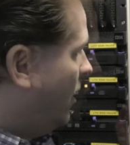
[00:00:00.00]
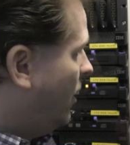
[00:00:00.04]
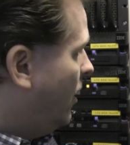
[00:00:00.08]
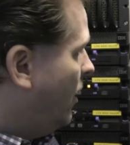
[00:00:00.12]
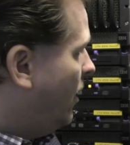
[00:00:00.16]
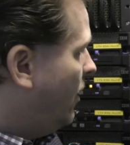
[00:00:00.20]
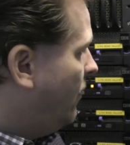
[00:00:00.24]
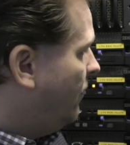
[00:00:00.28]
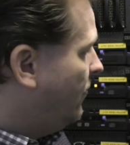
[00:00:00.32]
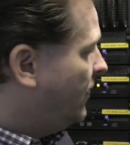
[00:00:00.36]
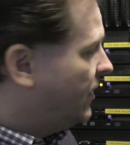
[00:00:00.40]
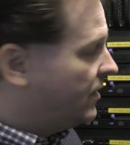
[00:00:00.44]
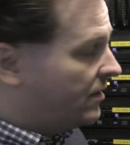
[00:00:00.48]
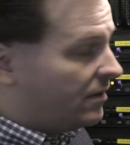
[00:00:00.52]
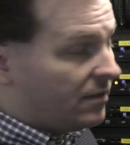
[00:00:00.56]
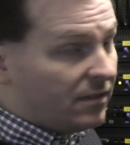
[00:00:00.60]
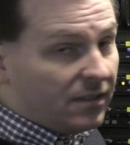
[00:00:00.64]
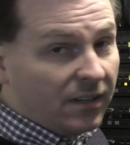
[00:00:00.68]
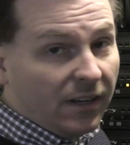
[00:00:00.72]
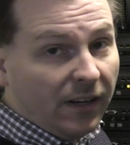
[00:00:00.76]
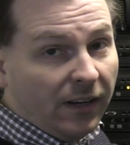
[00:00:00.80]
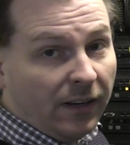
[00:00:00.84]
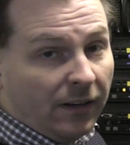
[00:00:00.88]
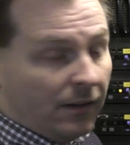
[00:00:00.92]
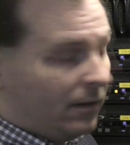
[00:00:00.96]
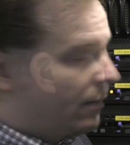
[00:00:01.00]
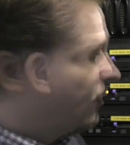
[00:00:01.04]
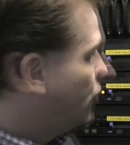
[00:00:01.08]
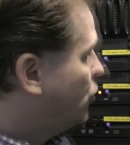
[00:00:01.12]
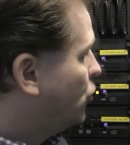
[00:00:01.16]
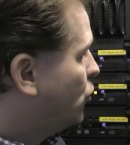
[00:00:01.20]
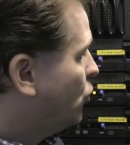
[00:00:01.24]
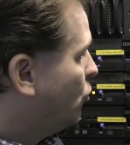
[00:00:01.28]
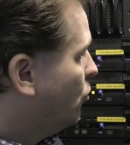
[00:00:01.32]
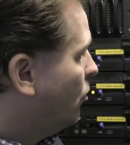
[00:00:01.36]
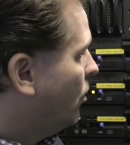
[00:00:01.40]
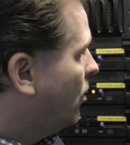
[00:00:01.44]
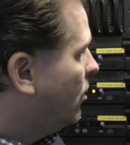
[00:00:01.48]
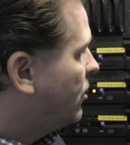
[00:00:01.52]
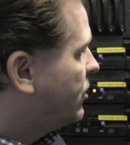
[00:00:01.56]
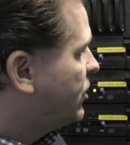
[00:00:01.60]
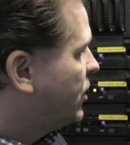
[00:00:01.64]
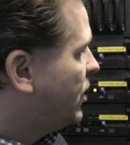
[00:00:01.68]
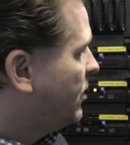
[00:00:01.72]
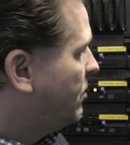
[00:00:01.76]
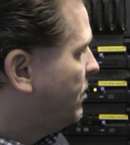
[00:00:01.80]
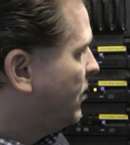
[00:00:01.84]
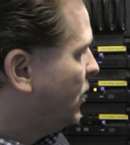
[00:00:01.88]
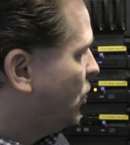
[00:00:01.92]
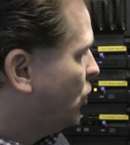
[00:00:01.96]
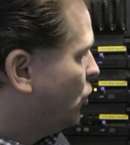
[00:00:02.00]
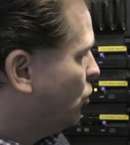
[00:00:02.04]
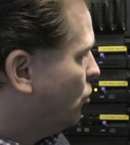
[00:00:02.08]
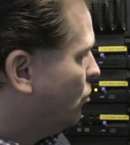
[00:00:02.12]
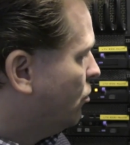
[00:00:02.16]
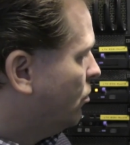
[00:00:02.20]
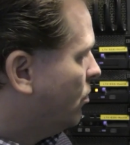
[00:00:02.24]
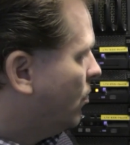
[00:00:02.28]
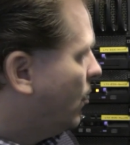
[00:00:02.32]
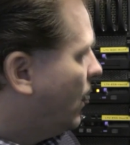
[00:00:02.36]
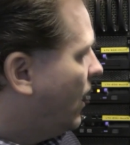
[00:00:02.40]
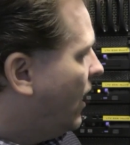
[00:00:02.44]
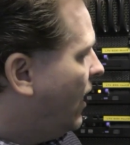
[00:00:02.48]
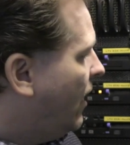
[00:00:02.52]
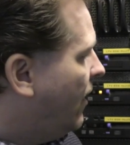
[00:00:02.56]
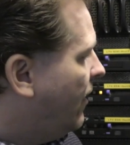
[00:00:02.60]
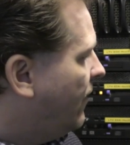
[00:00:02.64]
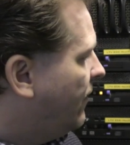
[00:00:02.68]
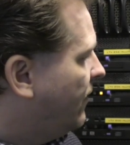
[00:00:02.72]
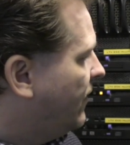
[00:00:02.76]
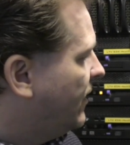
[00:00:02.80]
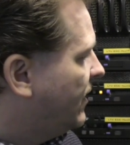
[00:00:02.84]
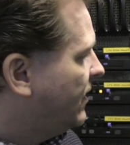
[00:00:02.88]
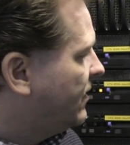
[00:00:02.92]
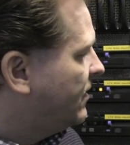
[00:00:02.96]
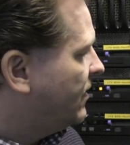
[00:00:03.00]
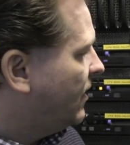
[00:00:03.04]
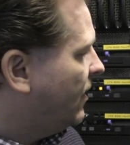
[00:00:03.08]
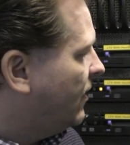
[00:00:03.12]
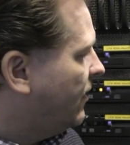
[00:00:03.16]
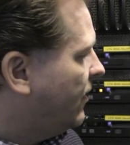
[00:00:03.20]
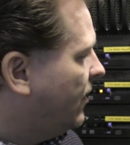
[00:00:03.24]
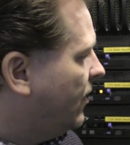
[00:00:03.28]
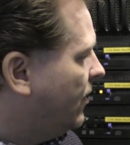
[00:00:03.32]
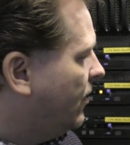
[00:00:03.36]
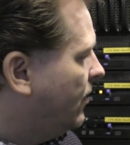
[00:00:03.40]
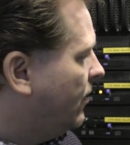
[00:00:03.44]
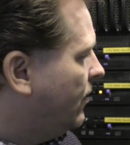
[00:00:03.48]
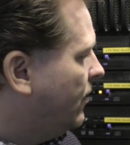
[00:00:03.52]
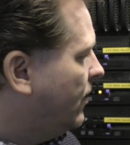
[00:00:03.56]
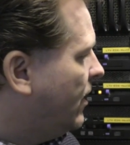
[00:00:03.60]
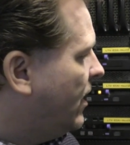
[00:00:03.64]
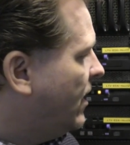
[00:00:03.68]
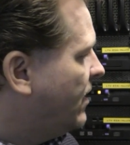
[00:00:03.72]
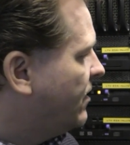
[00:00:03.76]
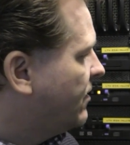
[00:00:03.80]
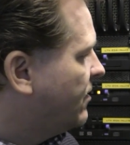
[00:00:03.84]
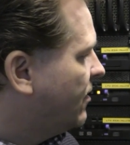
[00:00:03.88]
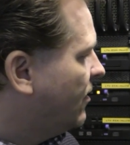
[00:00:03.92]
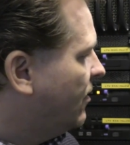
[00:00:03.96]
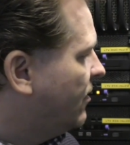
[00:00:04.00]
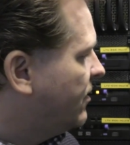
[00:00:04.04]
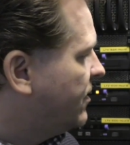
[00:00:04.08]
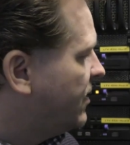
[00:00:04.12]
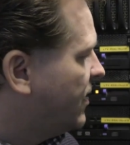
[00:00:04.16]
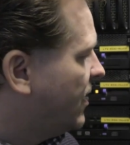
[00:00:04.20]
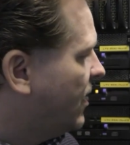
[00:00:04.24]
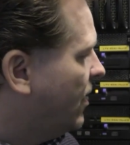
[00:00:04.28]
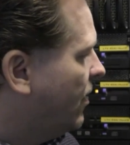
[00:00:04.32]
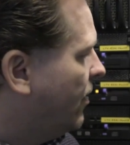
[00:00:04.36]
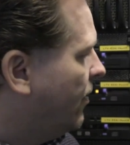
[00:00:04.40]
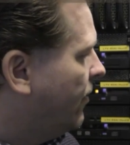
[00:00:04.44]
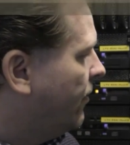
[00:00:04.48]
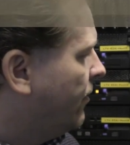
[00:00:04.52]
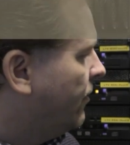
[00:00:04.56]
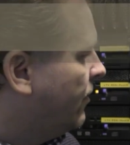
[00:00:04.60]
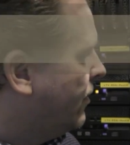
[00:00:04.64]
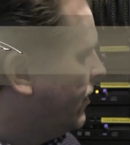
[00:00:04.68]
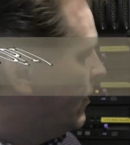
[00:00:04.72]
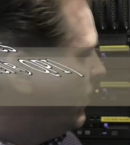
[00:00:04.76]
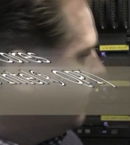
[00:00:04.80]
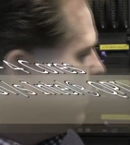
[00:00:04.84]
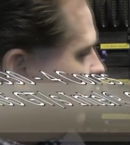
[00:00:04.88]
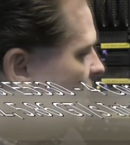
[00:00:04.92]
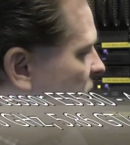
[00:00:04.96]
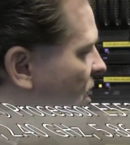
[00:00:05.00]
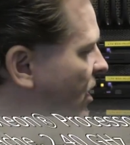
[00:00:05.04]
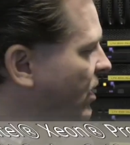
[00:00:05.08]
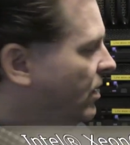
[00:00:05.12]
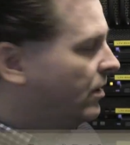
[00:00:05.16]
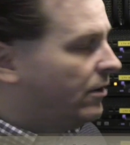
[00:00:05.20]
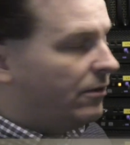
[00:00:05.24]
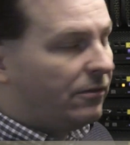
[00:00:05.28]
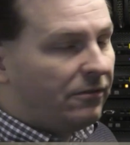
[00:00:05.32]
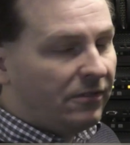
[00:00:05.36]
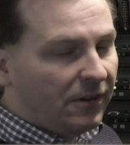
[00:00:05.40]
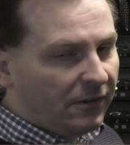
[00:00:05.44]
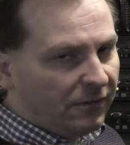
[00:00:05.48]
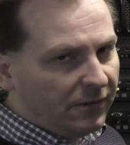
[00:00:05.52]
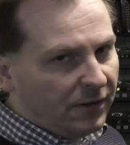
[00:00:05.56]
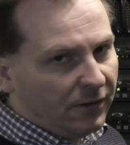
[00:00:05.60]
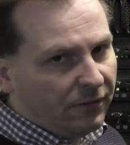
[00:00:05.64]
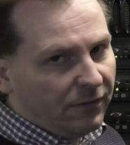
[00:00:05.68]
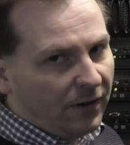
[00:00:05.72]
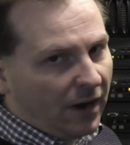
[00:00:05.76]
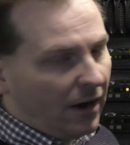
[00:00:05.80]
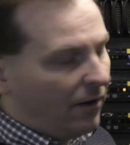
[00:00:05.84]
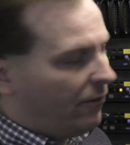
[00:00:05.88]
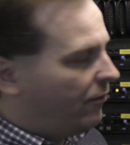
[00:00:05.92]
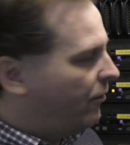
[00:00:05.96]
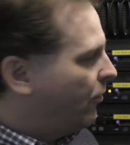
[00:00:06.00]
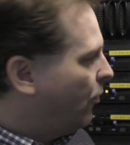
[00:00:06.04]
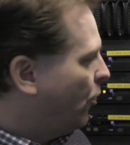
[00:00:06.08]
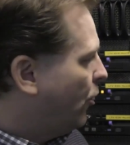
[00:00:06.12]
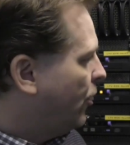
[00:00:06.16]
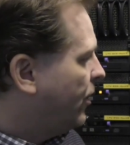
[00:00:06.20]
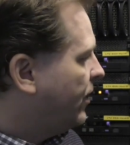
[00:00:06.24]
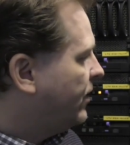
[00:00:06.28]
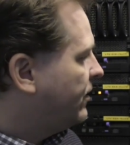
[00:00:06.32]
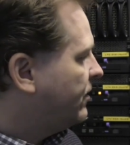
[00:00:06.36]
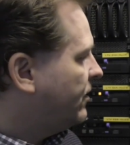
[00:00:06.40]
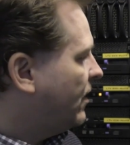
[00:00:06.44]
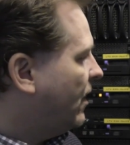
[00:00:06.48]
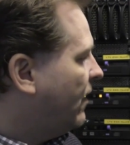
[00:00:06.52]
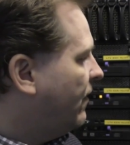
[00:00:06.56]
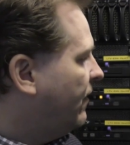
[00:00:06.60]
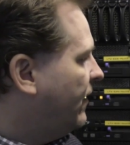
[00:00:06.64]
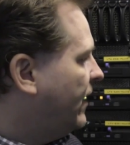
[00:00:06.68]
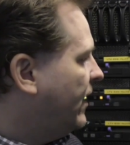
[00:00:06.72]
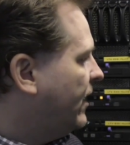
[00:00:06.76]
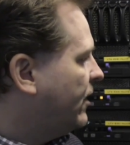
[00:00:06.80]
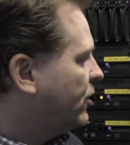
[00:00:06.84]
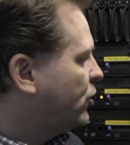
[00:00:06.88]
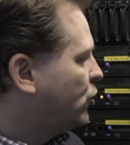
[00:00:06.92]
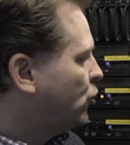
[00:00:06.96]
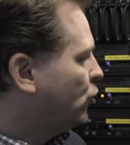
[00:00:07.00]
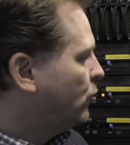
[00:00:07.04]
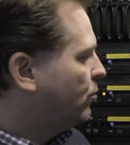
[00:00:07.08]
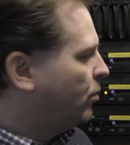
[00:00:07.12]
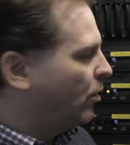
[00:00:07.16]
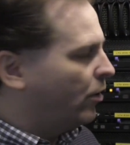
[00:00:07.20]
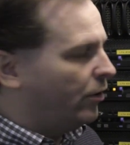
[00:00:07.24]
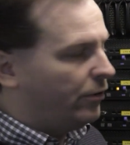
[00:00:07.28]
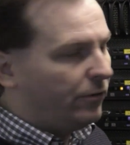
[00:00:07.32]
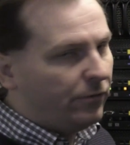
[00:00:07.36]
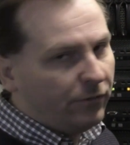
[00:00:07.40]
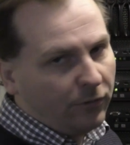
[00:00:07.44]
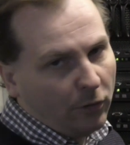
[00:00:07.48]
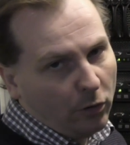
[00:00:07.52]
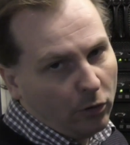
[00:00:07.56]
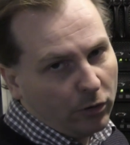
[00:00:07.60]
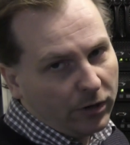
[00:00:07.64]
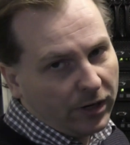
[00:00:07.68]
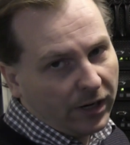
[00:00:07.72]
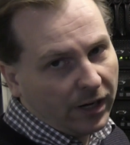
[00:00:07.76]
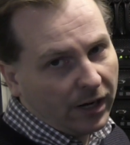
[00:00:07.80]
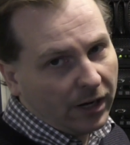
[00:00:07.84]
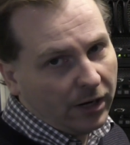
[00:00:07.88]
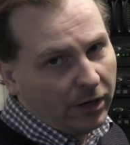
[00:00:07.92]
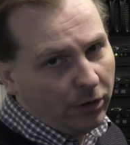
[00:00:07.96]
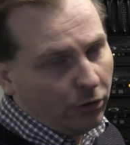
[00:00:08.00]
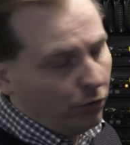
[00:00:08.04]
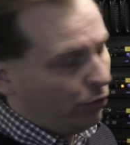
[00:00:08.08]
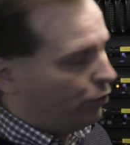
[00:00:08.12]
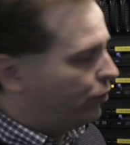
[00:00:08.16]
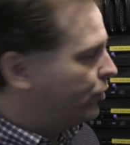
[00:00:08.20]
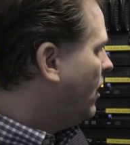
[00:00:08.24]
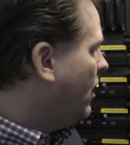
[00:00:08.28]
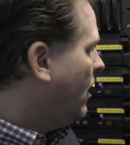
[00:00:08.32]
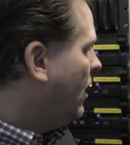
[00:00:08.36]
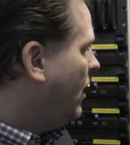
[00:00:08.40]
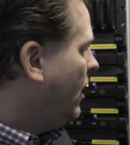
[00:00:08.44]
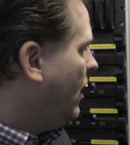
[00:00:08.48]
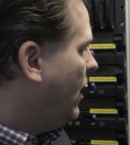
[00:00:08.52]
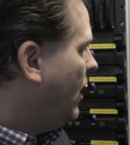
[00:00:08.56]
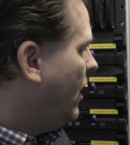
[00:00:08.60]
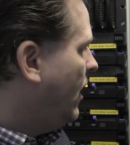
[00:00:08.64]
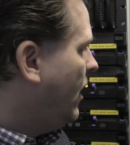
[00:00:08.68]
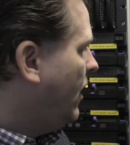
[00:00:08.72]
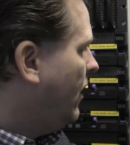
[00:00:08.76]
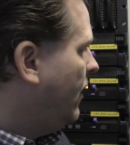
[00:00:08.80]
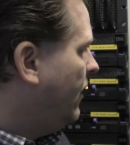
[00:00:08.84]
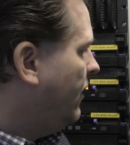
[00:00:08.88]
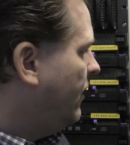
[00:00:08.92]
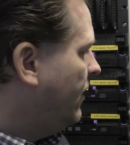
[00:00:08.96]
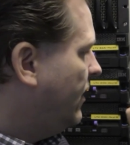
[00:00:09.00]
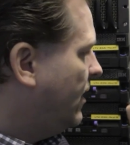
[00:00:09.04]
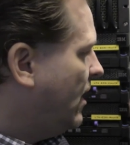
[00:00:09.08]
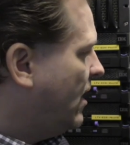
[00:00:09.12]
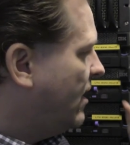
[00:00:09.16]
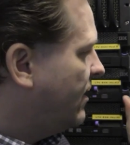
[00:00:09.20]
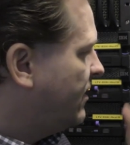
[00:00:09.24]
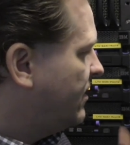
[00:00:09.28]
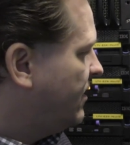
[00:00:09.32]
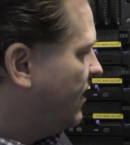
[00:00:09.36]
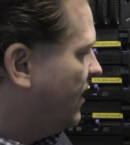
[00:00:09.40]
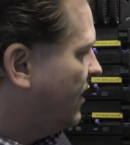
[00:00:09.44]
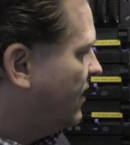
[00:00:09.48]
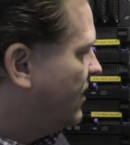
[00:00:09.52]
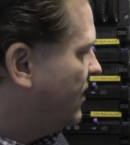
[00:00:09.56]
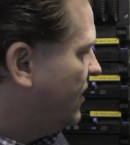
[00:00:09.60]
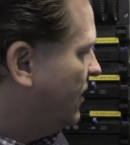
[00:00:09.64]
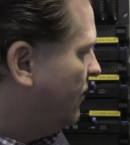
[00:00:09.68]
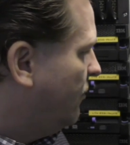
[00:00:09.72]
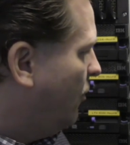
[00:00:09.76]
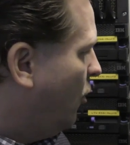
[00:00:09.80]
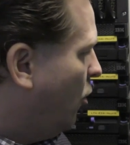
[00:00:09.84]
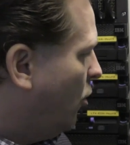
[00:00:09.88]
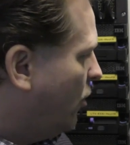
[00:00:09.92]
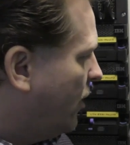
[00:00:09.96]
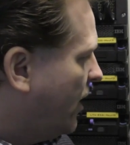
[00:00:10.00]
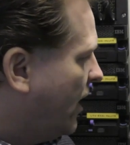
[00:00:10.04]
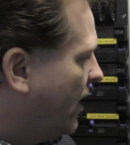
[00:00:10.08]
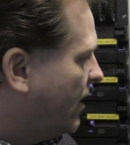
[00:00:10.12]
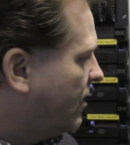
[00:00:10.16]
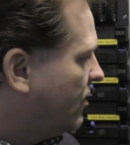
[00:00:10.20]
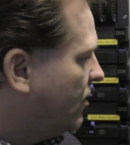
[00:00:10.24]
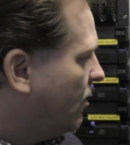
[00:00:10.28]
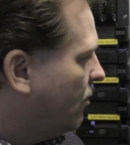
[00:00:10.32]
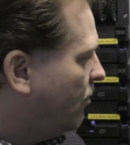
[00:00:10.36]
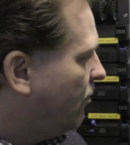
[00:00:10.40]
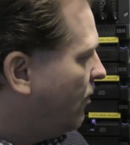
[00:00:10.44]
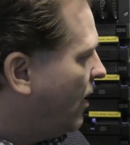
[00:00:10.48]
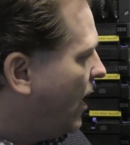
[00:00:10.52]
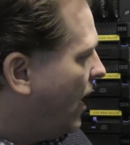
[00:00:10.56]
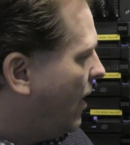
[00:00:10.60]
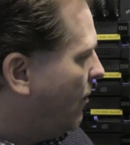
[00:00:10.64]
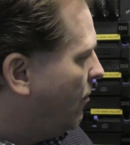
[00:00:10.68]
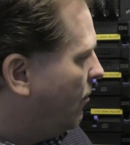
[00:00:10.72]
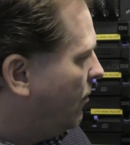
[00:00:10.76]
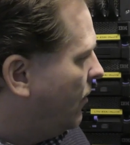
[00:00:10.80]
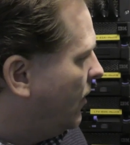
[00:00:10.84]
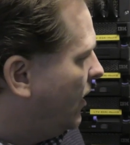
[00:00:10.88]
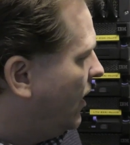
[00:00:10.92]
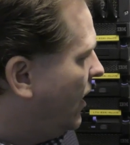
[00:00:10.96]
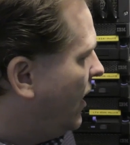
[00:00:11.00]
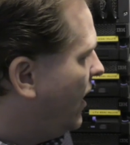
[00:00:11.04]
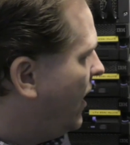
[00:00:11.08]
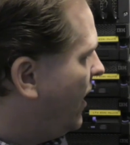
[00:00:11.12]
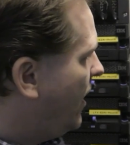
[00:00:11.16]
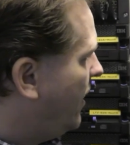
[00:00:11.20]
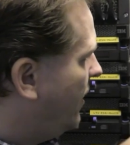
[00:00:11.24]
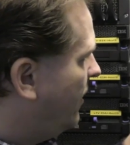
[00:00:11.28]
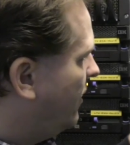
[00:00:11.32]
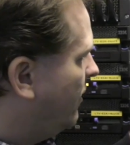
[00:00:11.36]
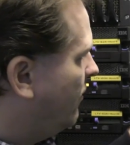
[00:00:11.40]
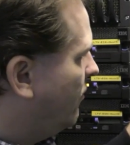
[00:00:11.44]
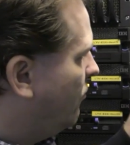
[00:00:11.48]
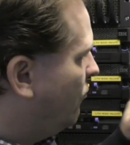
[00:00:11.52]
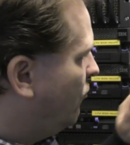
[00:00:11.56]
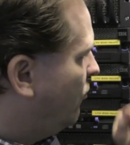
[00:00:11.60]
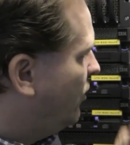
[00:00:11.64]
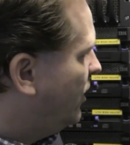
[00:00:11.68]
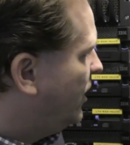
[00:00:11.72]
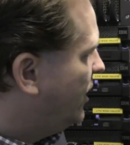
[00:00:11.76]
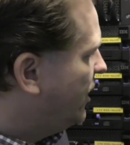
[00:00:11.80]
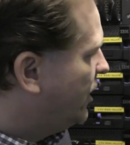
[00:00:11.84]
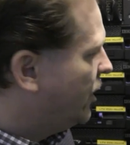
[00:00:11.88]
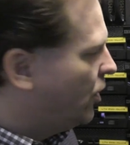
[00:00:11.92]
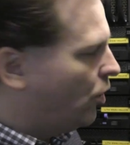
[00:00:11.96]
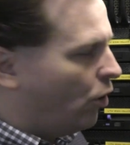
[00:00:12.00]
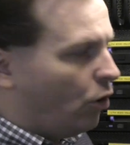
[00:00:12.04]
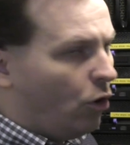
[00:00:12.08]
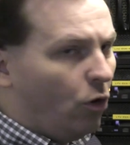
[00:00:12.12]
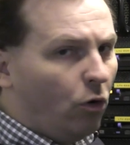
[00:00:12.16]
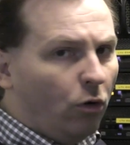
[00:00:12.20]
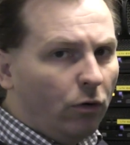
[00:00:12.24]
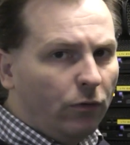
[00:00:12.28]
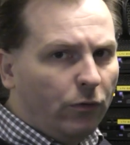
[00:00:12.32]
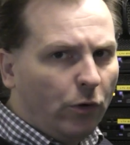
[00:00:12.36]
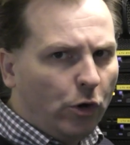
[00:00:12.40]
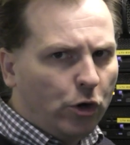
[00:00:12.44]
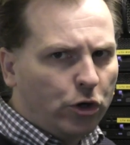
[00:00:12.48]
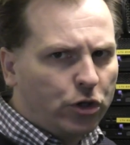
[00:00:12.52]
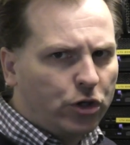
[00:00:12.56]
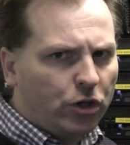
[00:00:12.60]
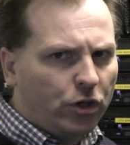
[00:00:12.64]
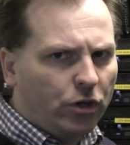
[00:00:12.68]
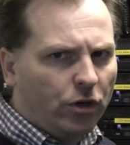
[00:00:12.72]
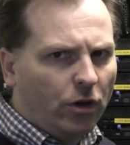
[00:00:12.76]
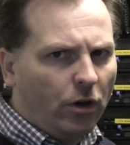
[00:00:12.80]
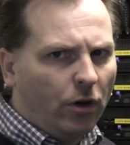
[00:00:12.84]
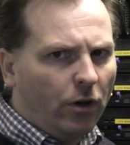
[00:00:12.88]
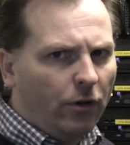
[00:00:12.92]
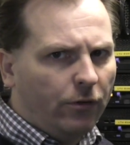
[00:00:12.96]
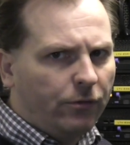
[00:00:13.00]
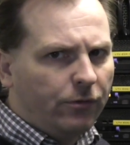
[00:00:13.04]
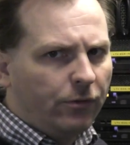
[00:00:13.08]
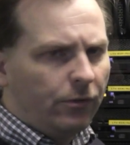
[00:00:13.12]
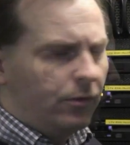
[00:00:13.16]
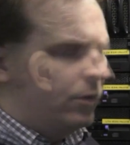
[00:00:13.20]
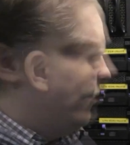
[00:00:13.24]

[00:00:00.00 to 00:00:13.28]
And this is a dual CPU and these are the Intel Xeon E5530s and they're 2.4 gigahertz and it has 64 gigs of RAM and a really old version of